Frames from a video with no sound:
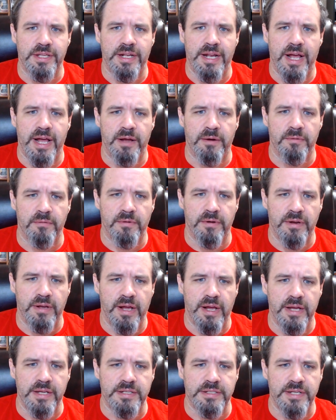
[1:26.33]
that
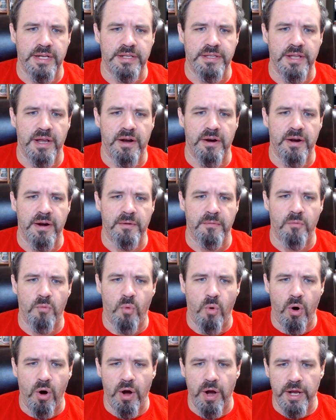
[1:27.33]
I sat there and
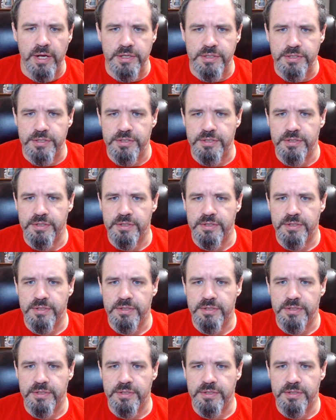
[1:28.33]
watched